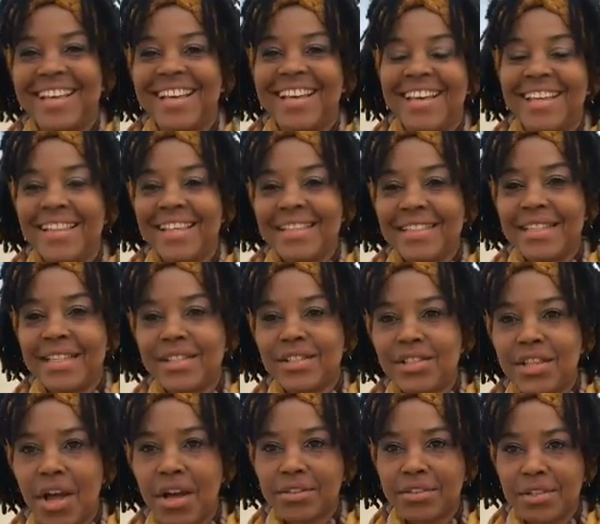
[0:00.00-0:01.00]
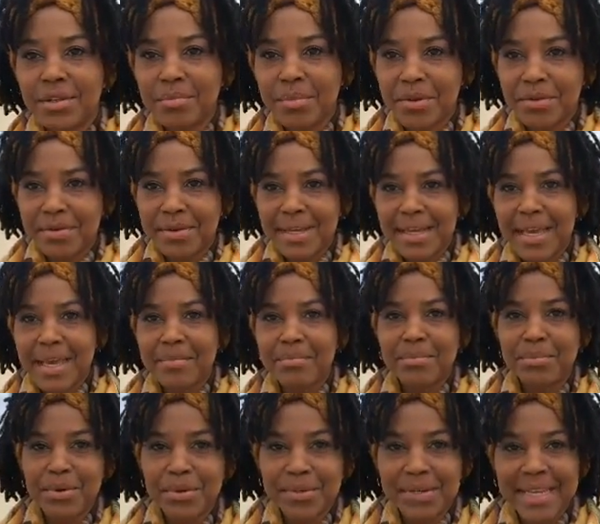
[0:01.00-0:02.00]
This is Dr. Marie
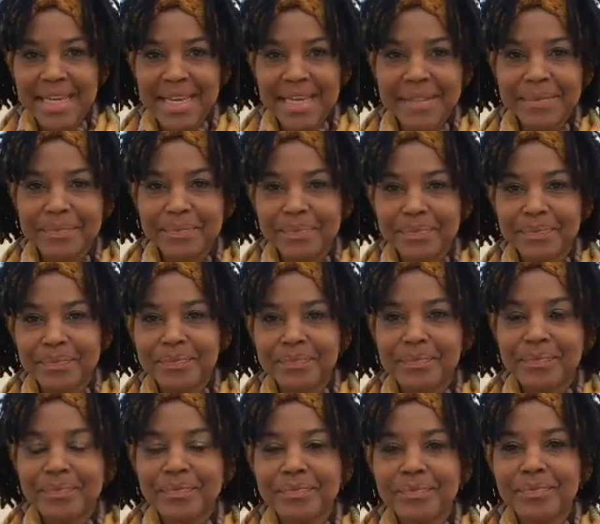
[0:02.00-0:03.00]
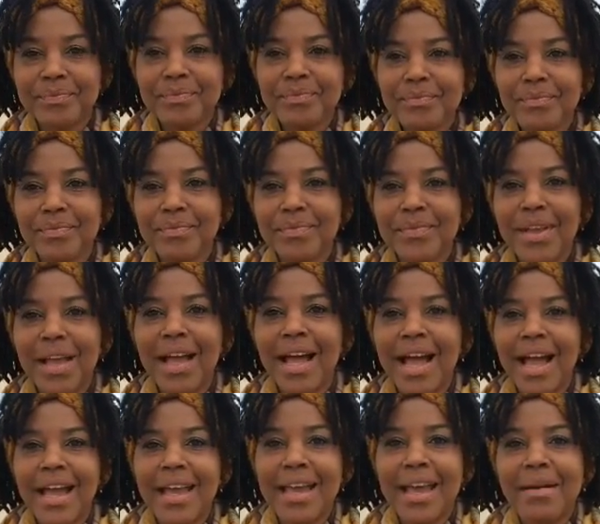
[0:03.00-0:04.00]
Mbuni.
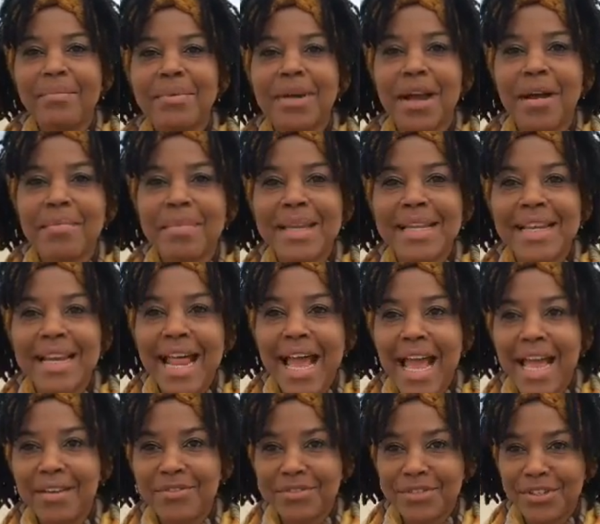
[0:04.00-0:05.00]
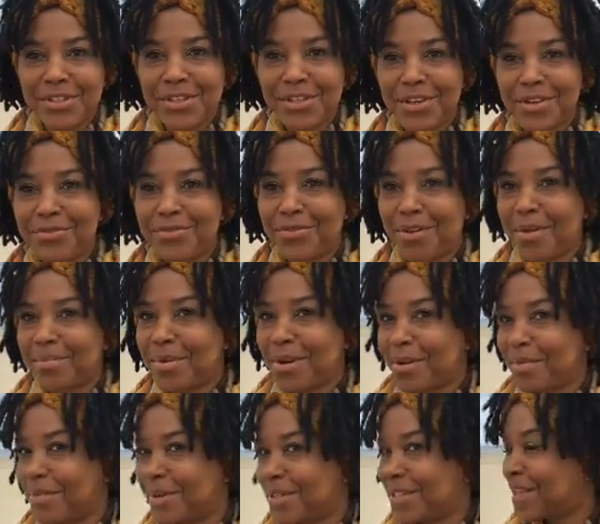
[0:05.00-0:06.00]
I am coming live to you from
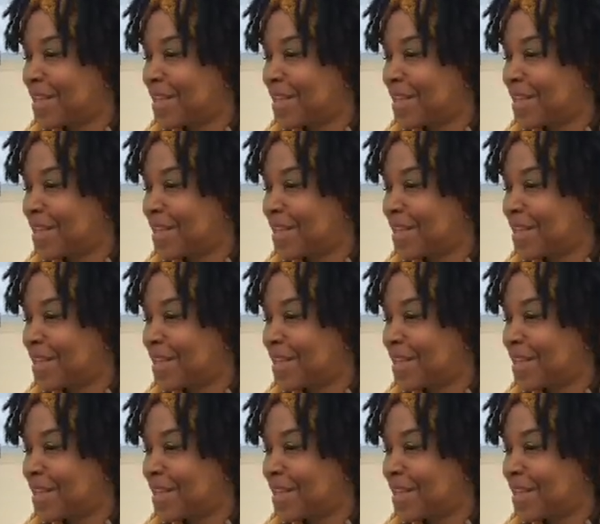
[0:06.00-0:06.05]
Hermosa